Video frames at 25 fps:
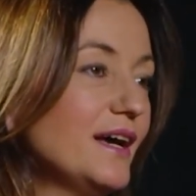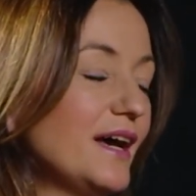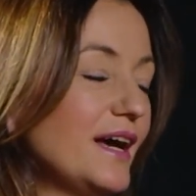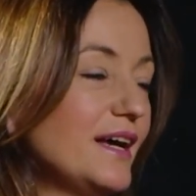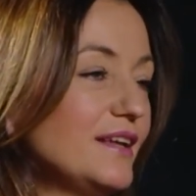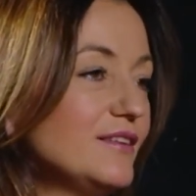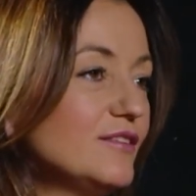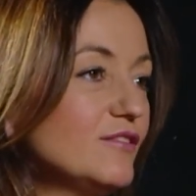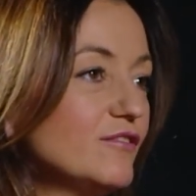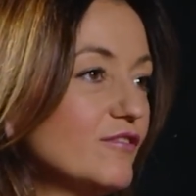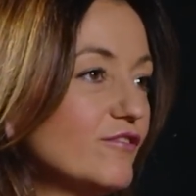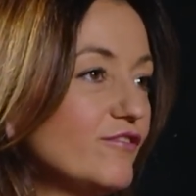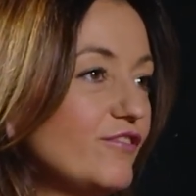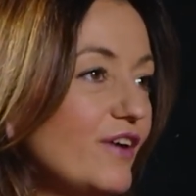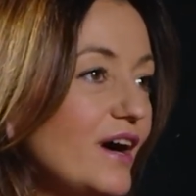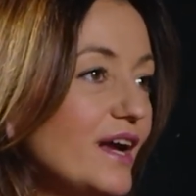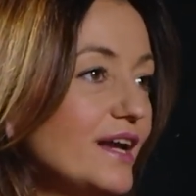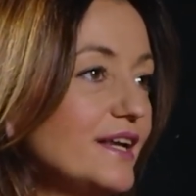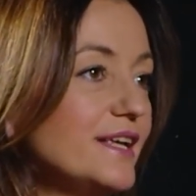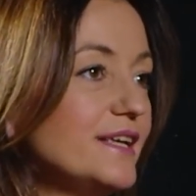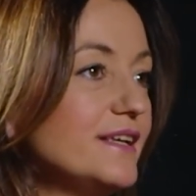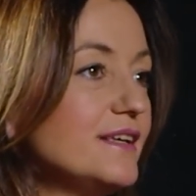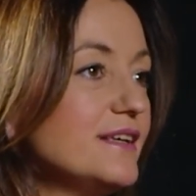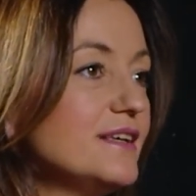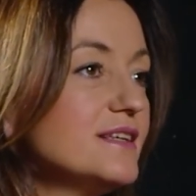And
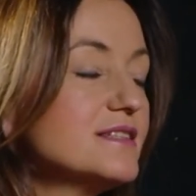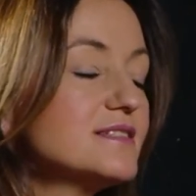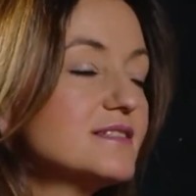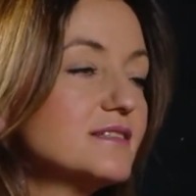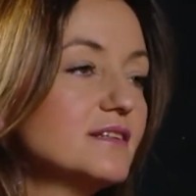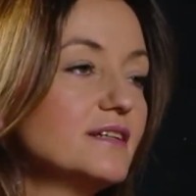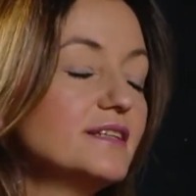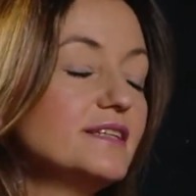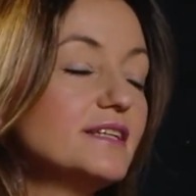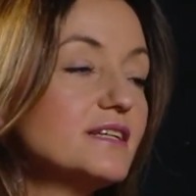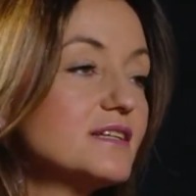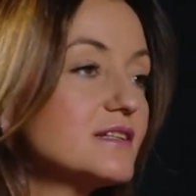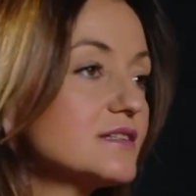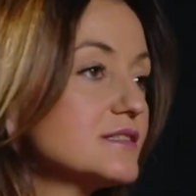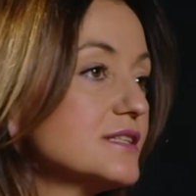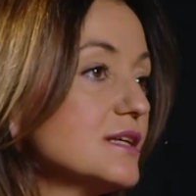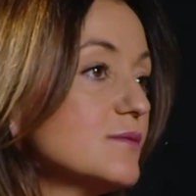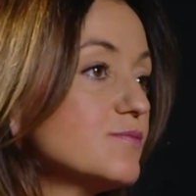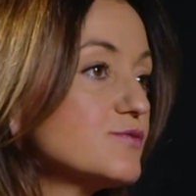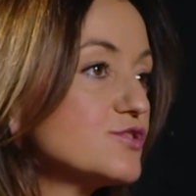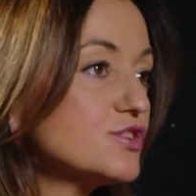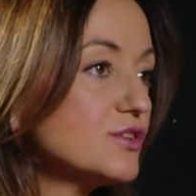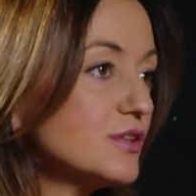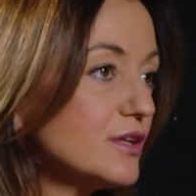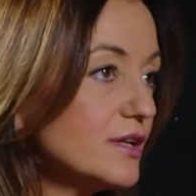Vali is an
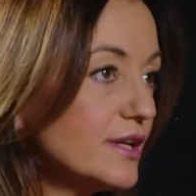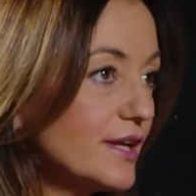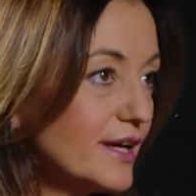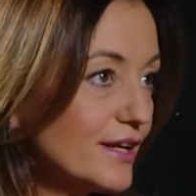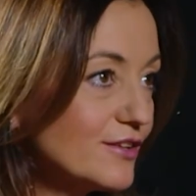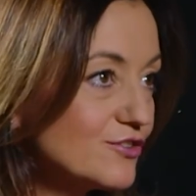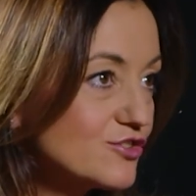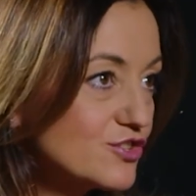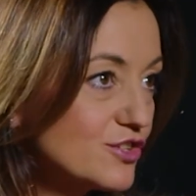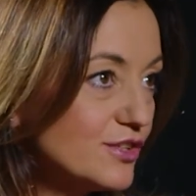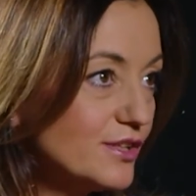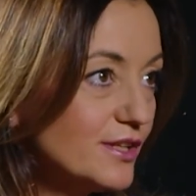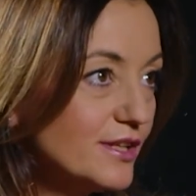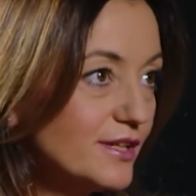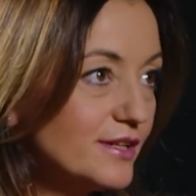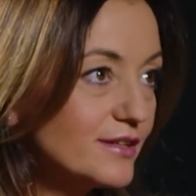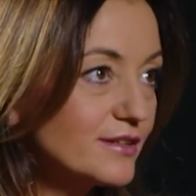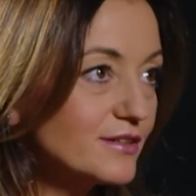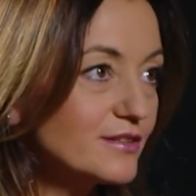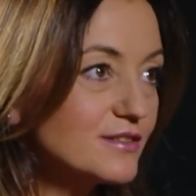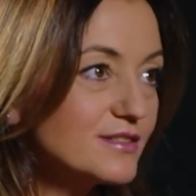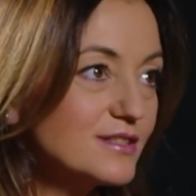exceptional engineer.